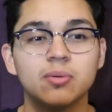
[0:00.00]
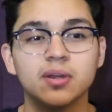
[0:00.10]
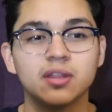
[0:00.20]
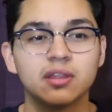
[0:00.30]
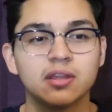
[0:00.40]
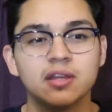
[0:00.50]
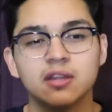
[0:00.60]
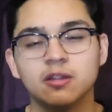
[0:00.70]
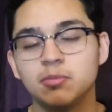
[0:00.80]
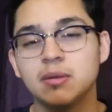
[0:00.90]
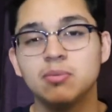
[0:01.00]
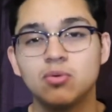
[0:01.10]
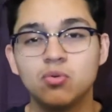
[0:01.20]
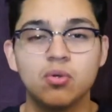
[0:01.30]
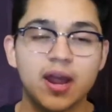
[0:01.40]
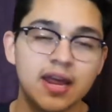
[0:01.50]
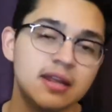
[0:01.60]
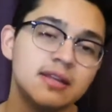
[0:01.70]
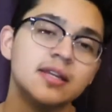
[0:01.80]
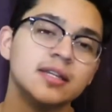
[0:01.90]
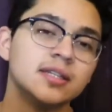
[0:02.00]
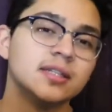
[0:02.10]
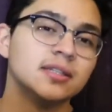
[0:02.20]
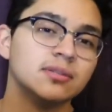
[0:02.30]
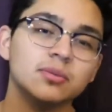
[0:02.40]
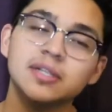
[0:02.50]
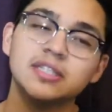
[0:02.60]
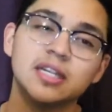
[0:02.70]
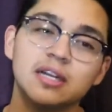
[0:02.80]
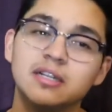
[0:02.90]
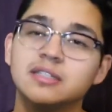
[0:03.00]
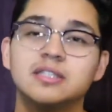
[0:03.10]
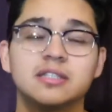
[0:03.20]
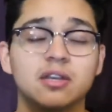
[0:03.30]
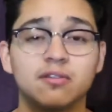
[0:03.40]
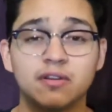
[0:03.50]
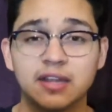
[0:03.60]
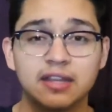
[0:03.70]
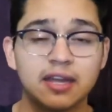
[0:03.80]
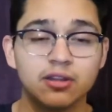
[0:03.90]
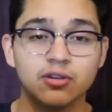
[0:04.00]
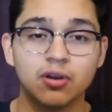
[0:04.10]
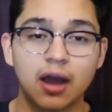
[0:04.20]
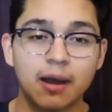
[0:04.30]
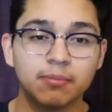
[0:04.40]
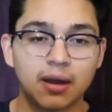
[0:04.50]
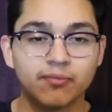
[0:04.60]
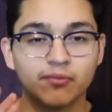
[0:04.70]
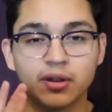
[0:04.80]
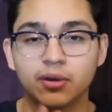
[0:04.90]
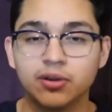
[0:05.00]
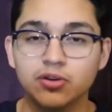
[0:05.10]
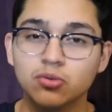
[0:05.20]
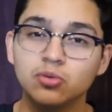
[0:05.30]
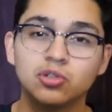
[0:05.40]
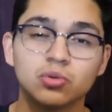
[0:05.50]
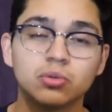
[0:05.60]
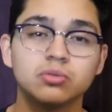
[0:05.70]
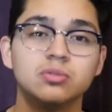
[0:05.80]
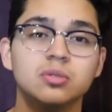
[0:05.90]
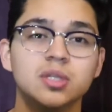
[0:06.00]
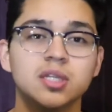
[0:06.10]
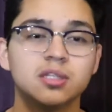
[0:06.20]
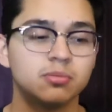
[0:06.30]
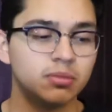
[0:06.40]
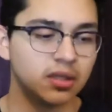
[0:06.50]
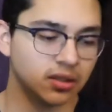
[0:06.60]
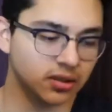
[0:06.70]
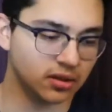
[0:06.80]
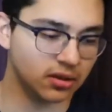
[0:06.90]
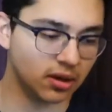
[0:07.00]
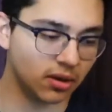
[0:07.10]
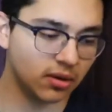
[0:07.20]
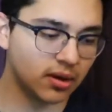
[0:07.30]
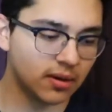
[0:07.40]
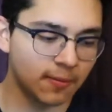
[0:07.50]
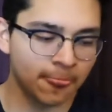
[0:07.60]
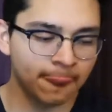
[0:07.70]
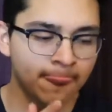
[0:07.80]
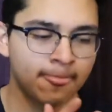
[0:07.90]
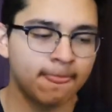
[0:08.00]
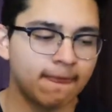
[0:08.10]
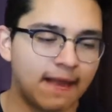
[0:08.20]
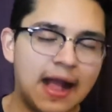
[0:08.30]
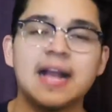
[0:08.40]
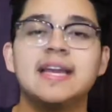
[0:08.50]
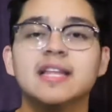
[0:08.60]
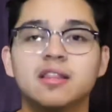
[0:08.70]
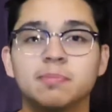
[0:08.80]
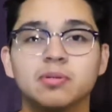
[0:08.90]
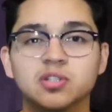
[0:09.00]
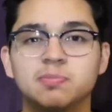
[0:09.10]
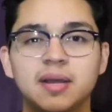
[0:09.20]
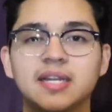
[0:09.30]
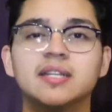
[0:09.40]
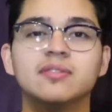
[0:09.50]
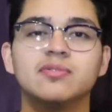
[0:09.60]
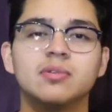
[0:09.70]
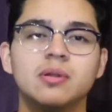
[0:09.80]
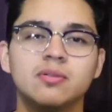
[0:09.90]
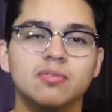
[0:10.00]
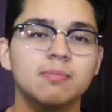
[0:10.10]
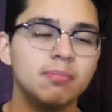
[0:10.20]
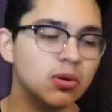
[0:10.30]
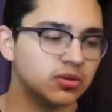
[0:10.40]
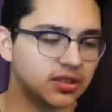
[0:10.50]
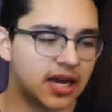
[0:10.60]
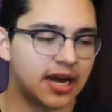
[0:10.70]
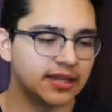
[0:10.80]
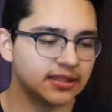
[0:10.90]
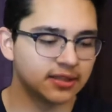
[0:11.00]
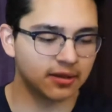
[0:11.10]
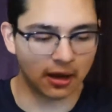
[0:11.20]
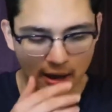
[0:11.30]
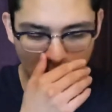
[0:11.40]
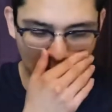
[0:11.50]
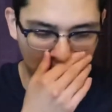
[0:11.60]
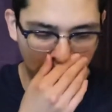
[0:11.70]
with the people who hate resellers and stuff like that. You know I'm I'm very neutral to this because you know I get the perspective from both sides. Um,